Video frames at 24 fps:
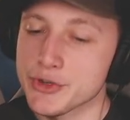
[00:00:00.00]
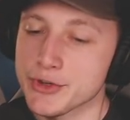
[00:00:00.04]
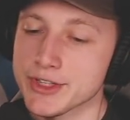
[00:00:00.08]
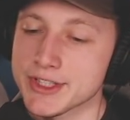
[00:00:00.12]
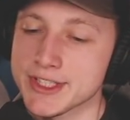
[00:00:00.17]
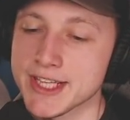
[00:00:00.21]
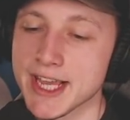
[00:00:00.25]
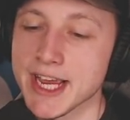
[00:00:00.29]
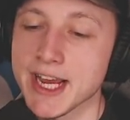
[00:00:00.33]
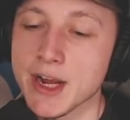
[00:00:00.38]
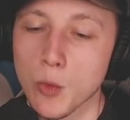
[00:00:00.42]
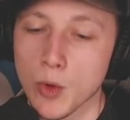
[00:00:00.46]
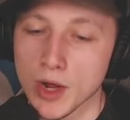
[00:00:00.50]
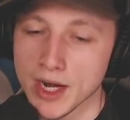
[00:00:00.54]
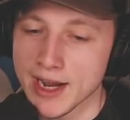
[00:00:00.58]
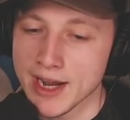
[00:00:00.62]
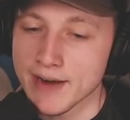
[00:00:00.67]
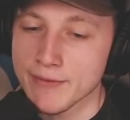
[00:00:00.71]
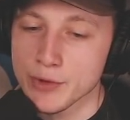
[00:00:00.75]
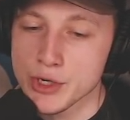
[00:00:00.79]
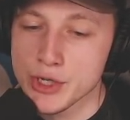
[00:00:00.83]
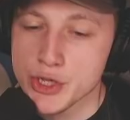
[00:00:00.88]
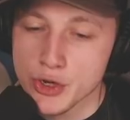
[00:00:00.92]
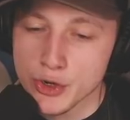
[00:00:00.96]
take
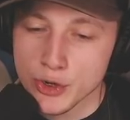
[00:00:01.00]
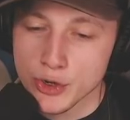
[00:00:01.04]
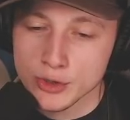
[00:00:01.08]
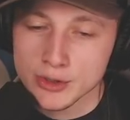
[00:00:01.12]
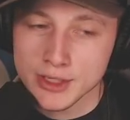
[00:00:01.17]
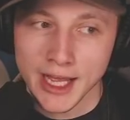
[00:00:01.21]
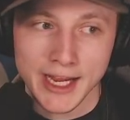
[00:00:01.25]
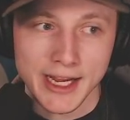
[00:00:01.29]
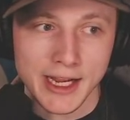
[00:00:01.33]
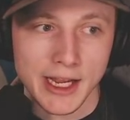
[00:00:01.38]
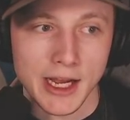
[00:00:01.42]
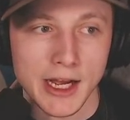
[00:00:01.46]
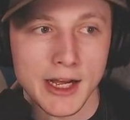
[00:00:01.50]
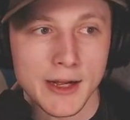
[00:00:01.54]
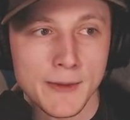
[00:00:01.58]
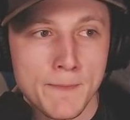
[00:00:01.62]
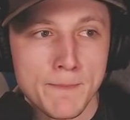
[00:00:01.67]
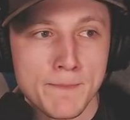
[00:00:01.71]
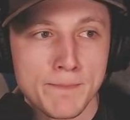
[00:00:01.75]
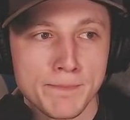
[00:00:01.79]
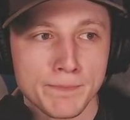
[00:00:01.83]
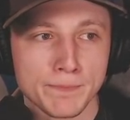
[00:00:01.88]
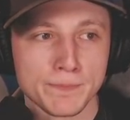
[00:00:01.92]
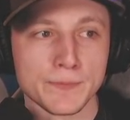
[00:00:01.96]
whatever your, like,
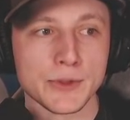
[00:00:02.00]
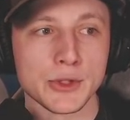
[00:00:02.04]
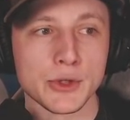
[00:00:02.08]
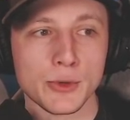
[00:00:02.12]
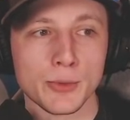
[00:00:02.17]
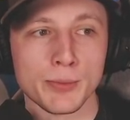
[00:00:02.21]
your